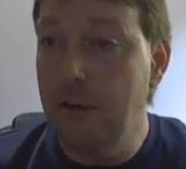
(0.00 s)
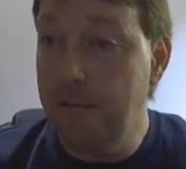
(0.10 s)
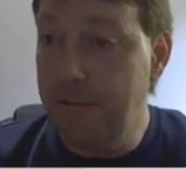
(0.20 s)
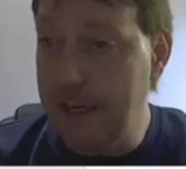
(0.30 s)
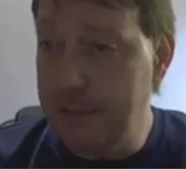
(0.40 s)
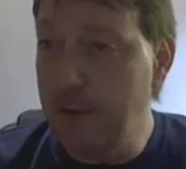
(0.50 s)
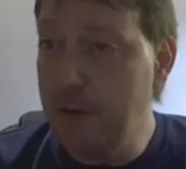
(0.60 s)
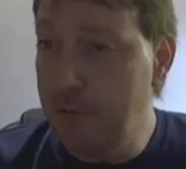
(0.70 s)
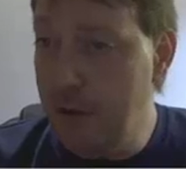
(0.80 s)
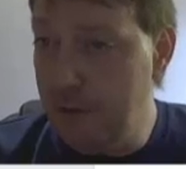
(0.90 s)
Facebook
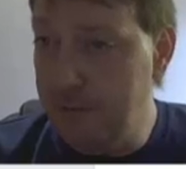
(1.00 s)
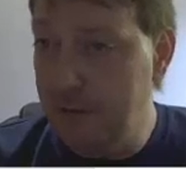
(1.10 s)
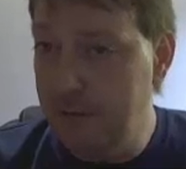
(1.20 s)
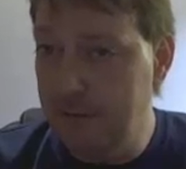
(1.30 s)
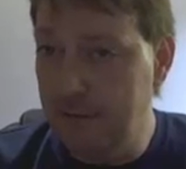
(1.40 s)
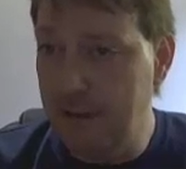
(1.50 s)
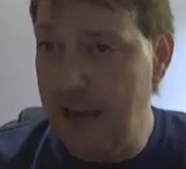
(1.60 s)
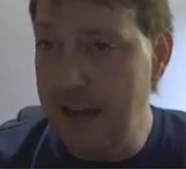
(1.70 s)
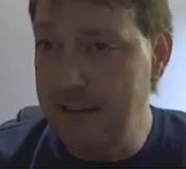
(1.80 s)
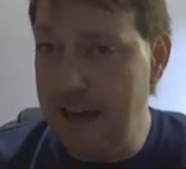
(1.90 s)
group.
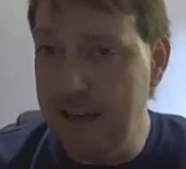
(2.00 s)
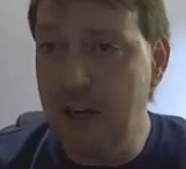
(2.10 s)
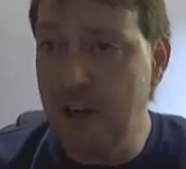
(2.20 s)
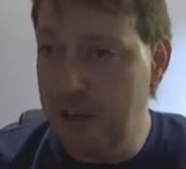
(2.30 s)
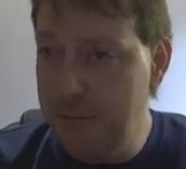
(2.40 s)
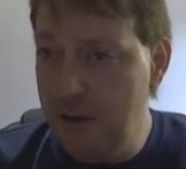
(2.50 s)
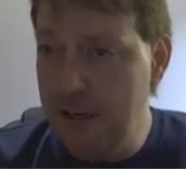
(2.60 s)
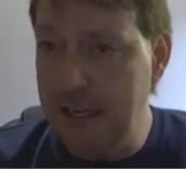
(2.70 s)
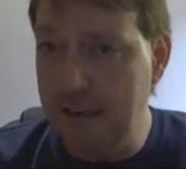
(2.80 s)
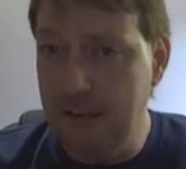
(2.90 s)
Okay, that is our community.